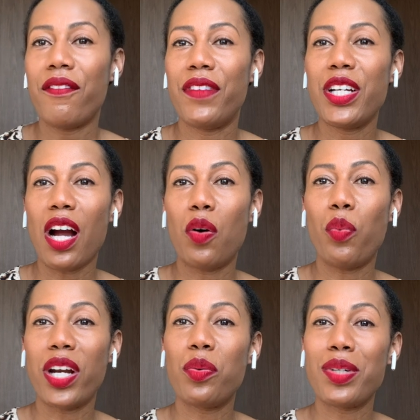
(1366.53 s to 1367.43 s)
Figure out
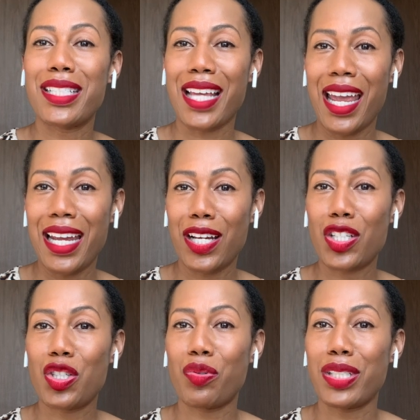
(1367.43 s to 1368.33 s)
what it would take
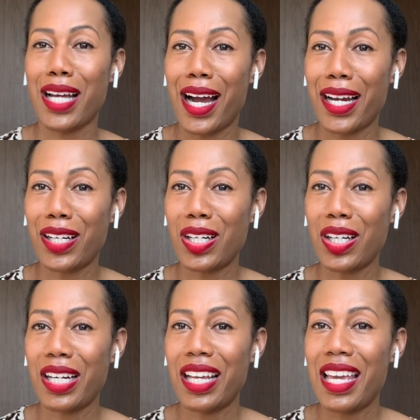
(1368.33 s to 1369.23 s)
to
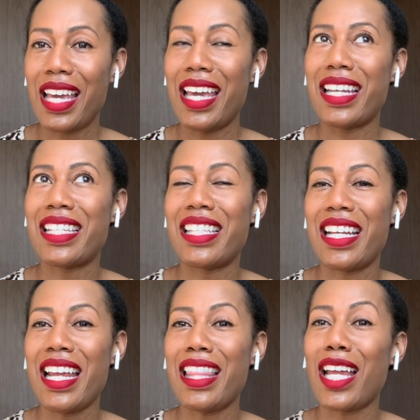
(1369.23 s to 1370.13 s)
retire in a
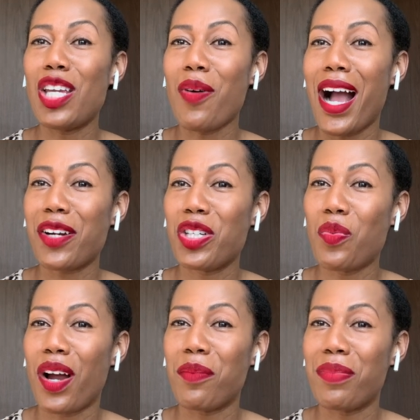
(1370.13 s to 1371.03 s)
city that you actually
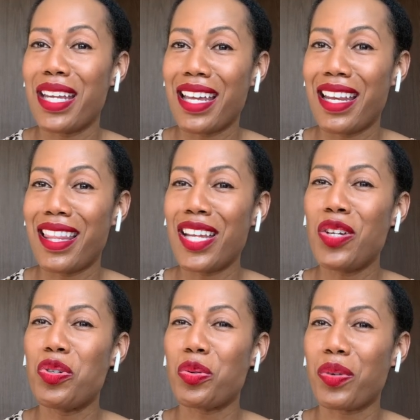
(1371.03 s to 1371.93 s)
want to be in, that
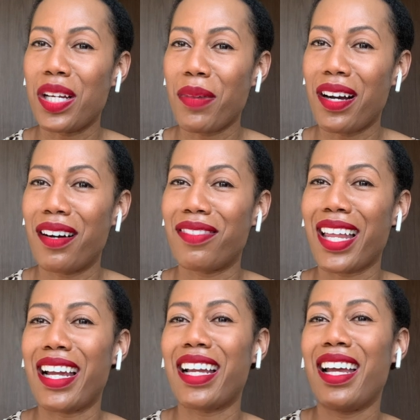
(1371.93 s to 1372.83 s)
you dream of.
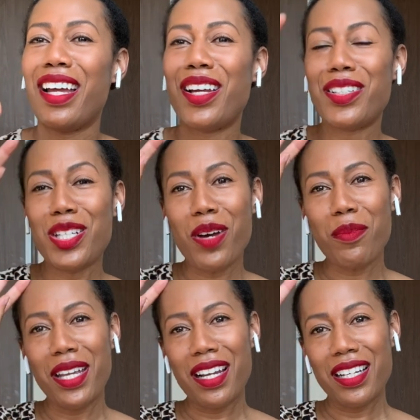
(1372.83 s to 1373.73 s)
Like, do you want to
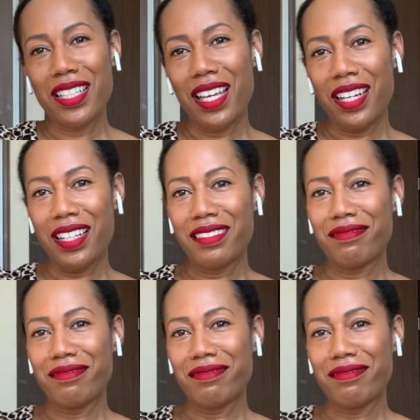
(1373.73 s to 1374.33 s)
be in Cartagena,